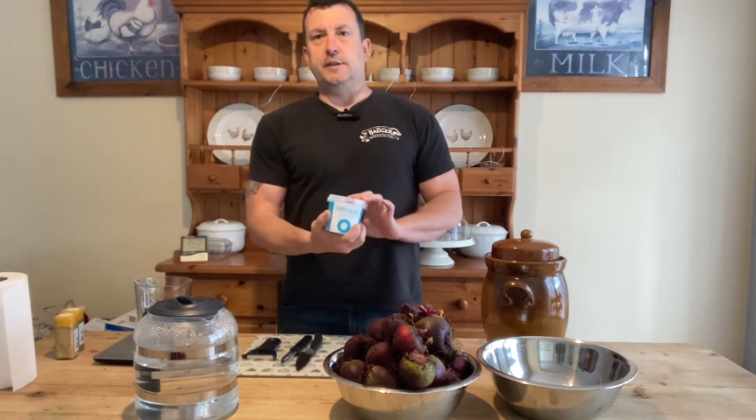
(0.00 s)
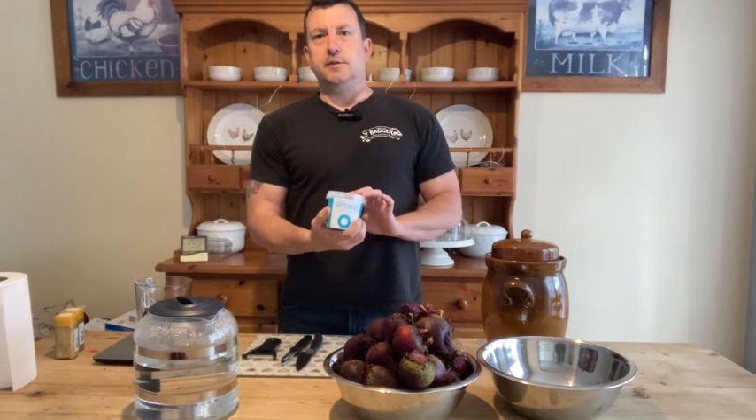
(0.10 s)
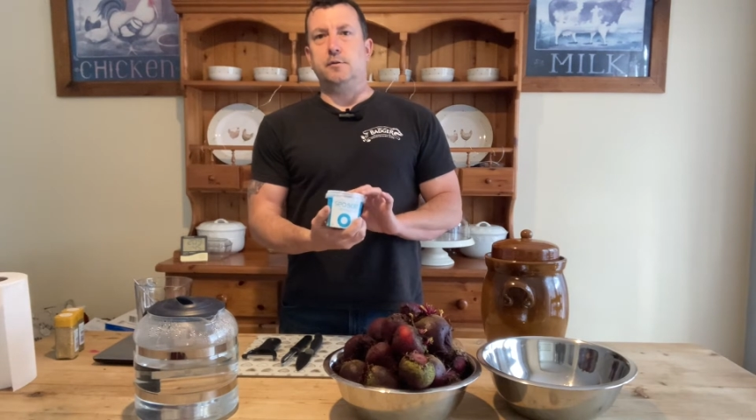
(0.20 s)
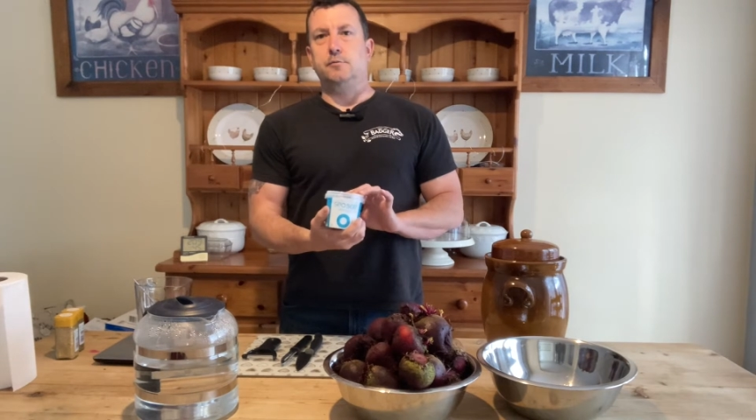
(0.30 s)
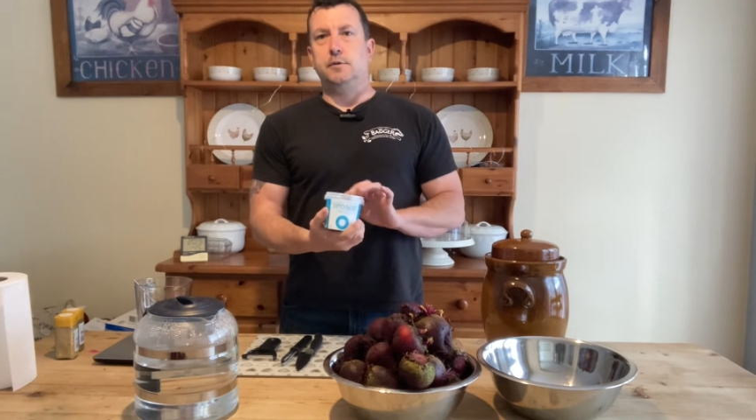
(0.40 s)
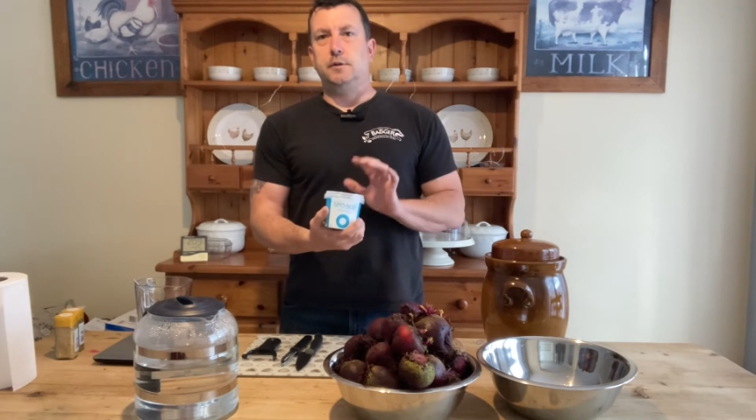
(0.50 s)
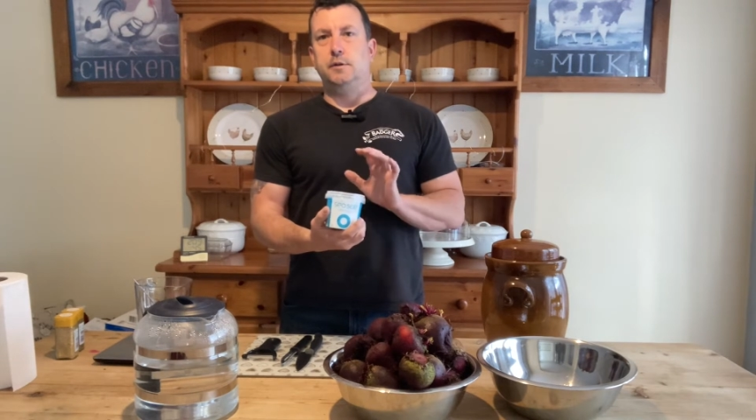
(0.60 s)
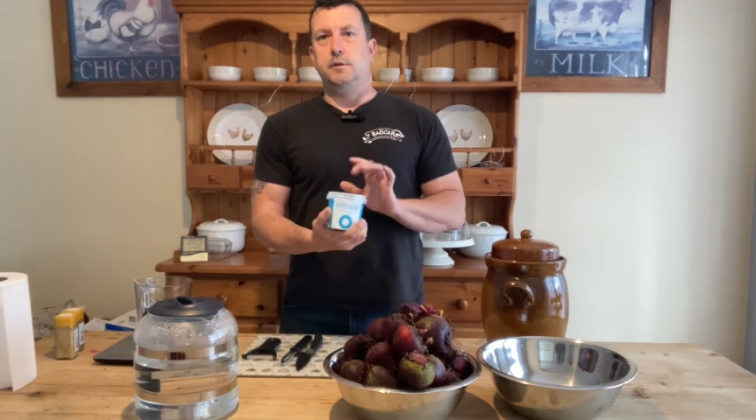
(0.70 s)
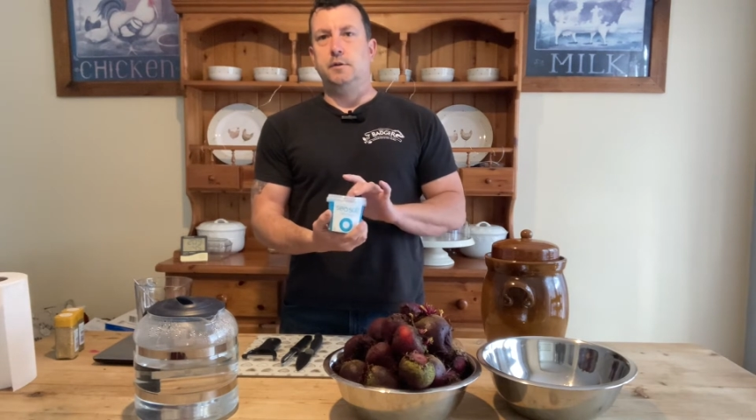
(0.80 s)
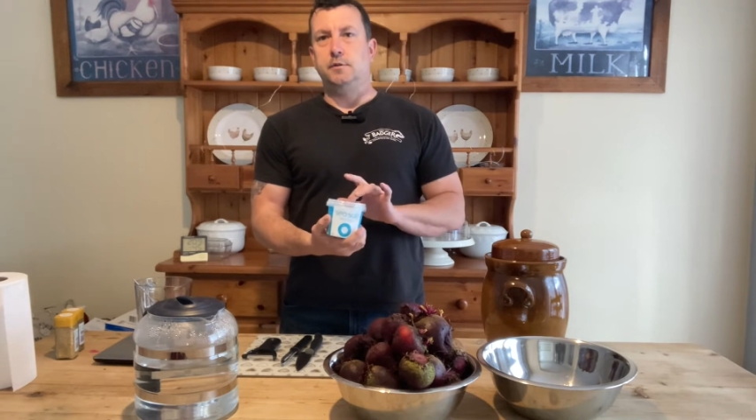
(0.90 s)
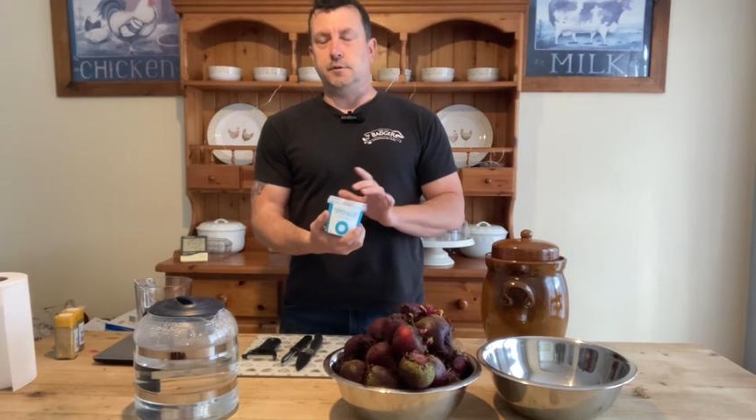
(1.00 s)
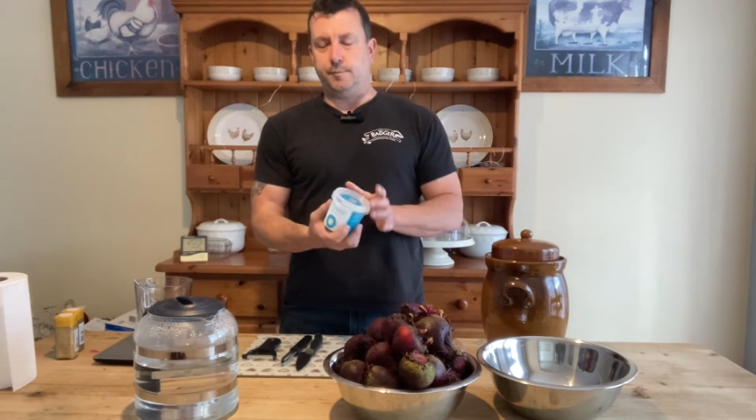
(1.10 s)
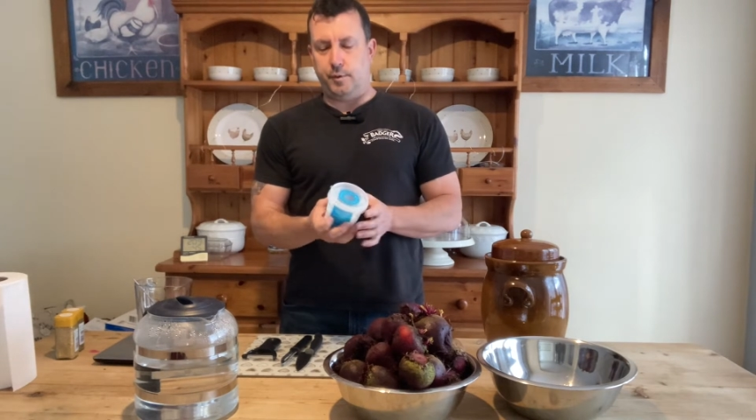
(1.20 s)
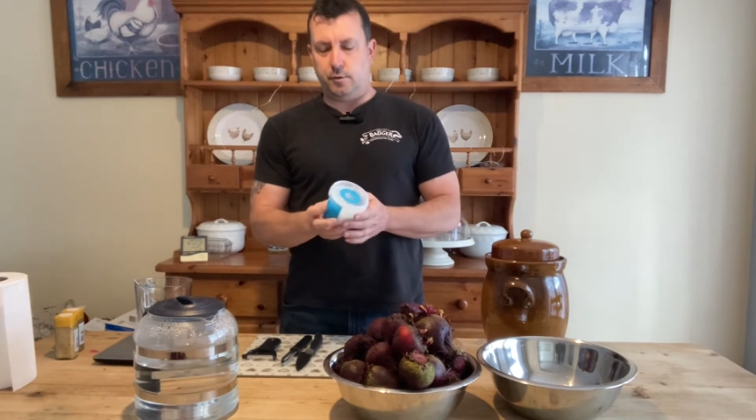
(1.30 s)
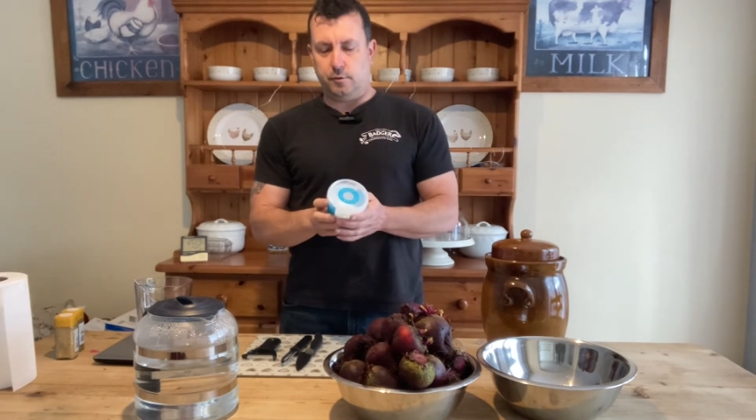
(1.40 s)
salt, just
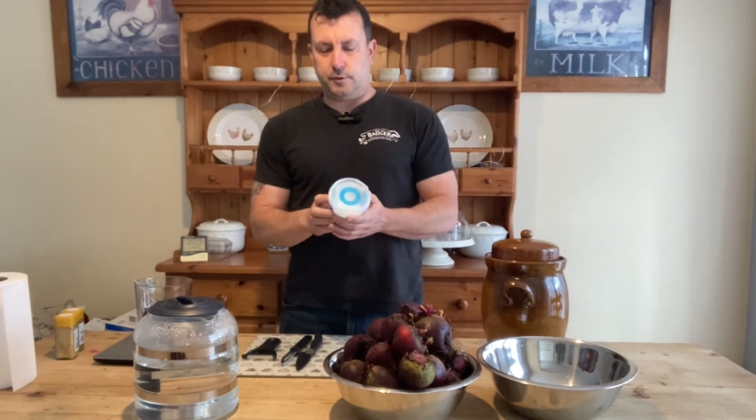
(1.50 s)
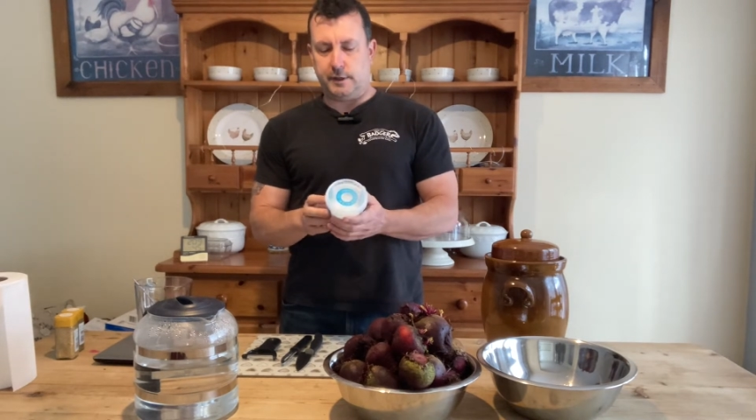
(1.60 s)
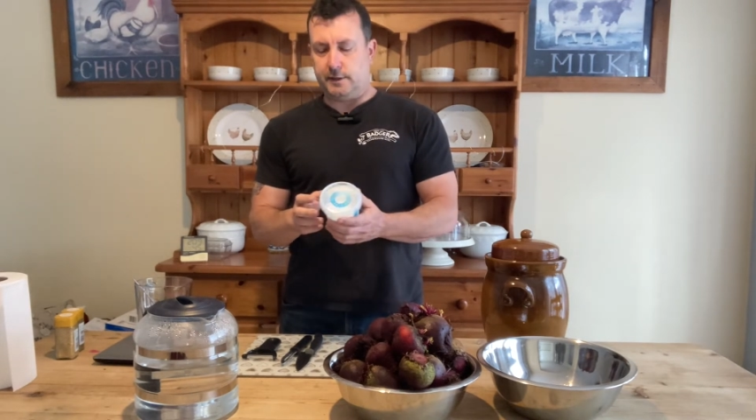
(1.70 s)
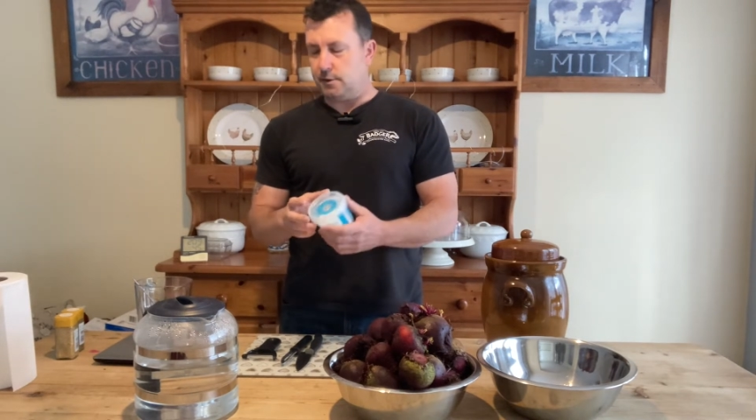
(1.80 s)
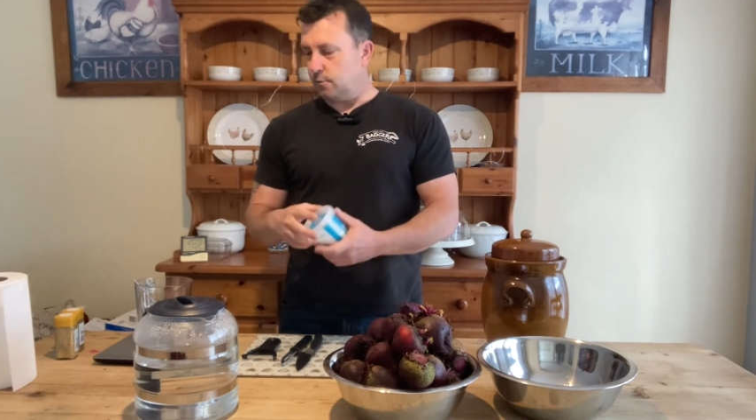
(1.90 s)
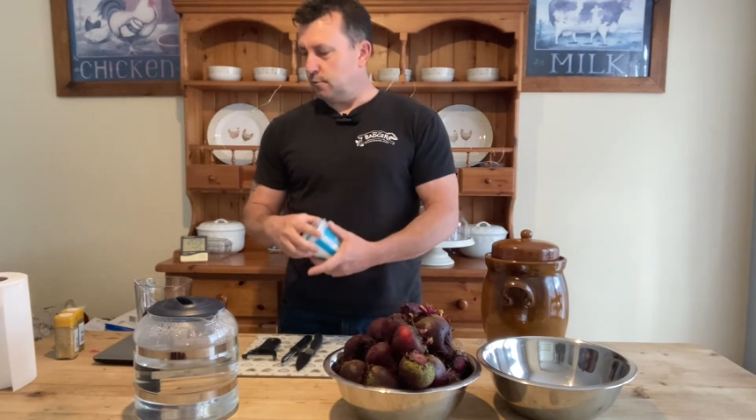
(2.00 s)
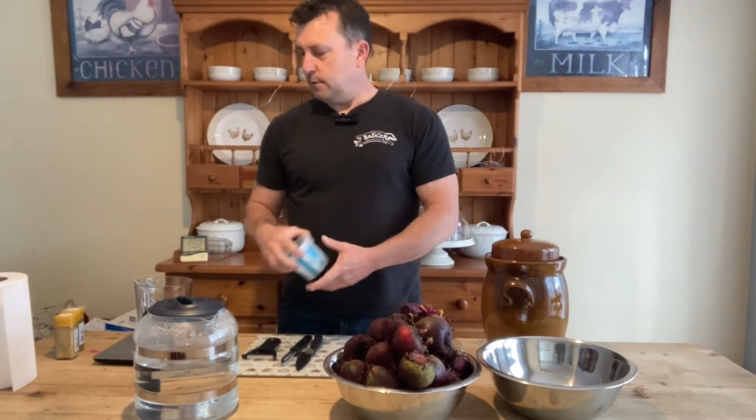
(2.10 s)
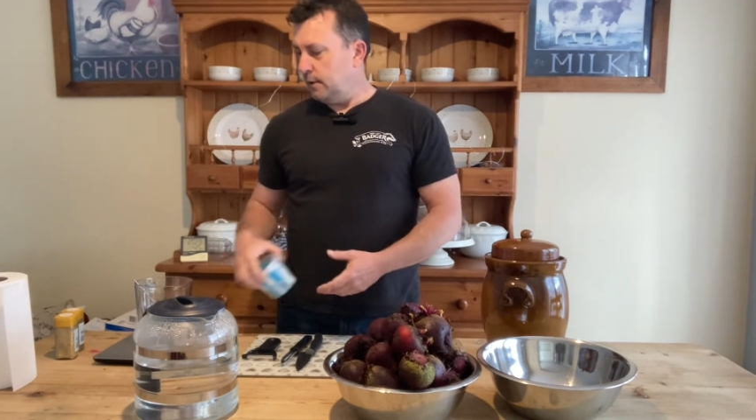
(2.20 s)
pure sea salt.